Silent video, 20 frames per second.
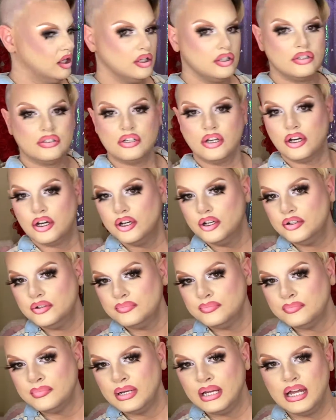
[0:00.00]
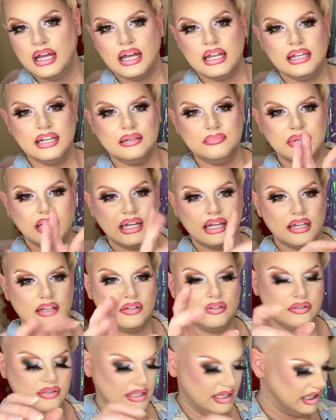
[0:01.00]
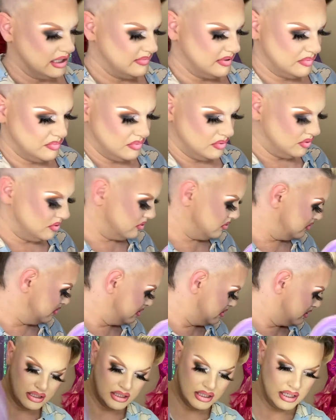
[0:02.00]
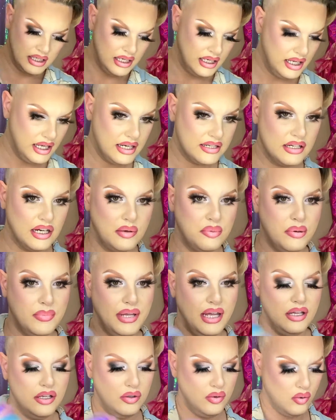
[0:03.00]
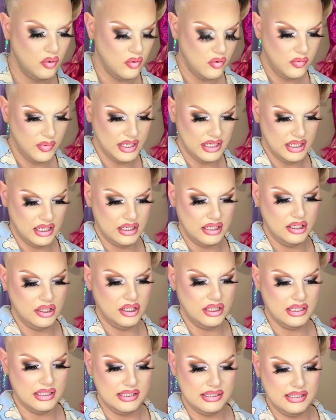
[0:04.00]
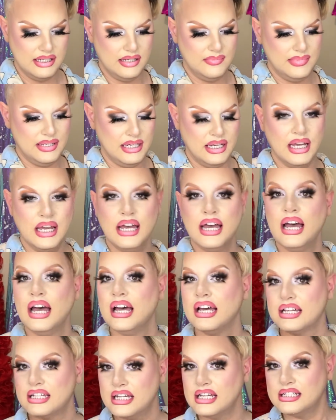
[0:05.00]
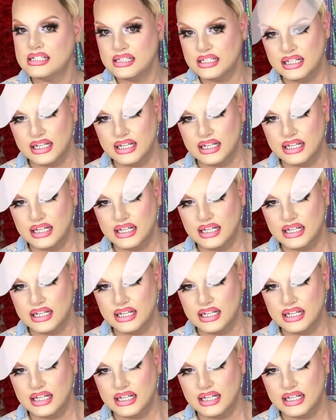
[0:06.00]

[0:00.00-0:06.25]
So let me angle you down a bit more. I can probably angle you all the way down and you can see me cutting